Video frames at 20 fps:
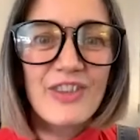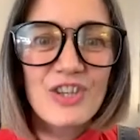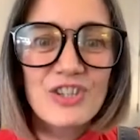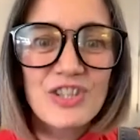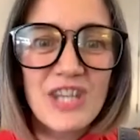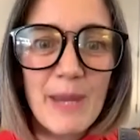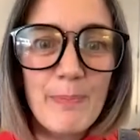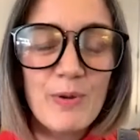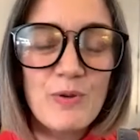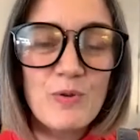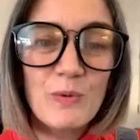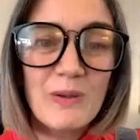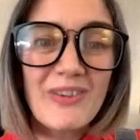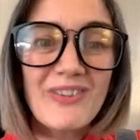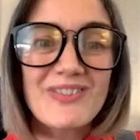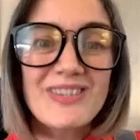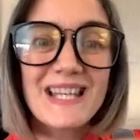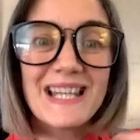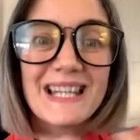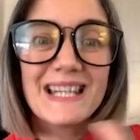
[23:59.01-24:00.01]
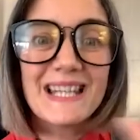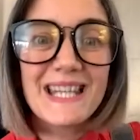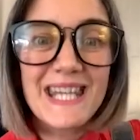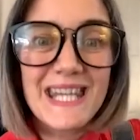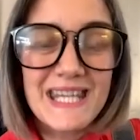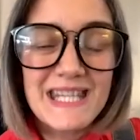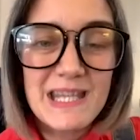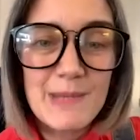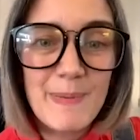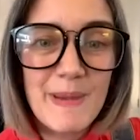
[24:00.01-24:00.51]
The shepherd wants to
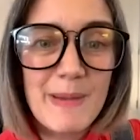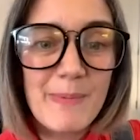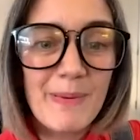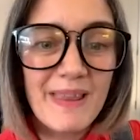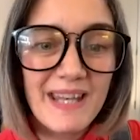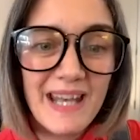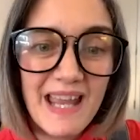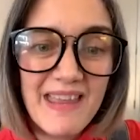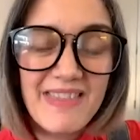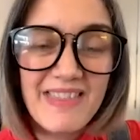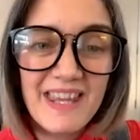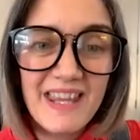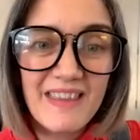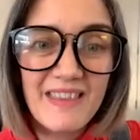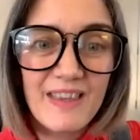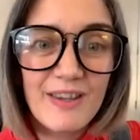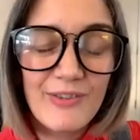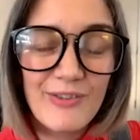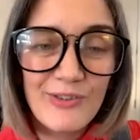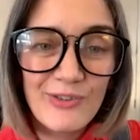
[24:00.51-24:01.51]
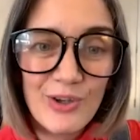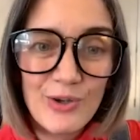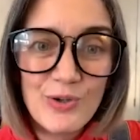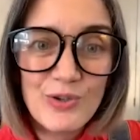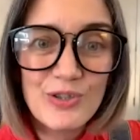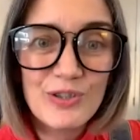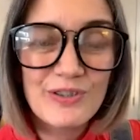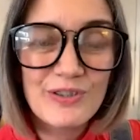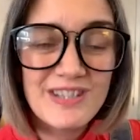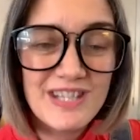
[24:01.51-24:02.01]
lead the people. And I think that
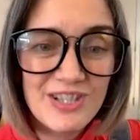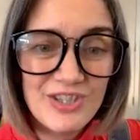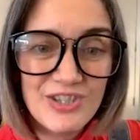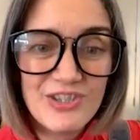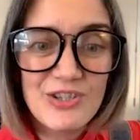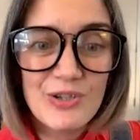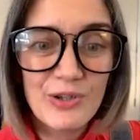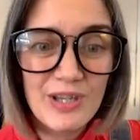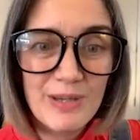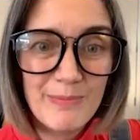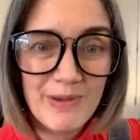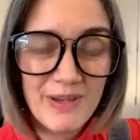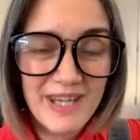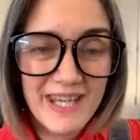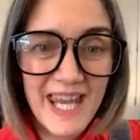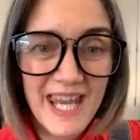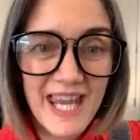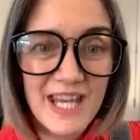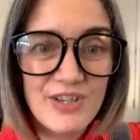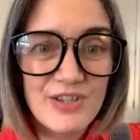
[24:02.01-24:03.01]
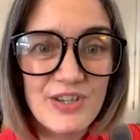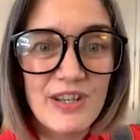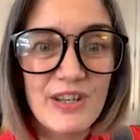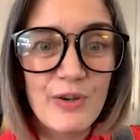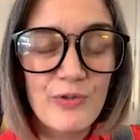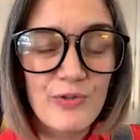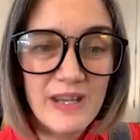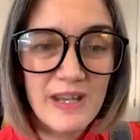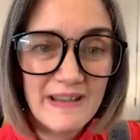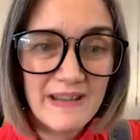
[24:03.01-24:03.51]
social, digital communication,